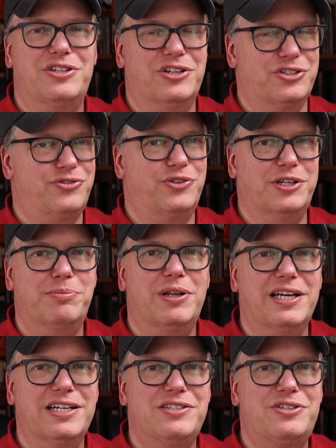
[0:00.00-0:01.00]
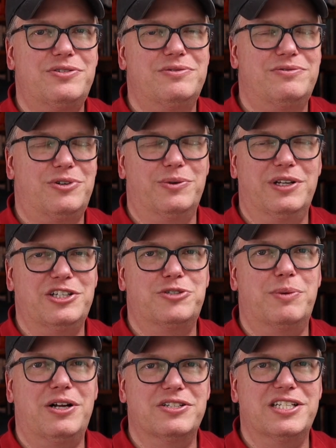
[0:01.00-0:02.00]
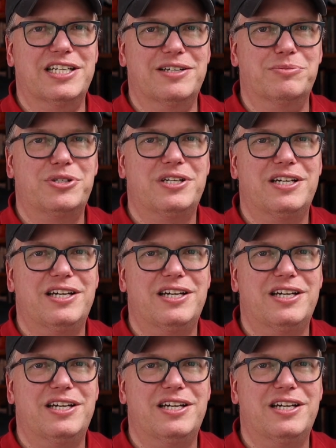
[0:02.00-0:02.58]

There's free plans for really small teams,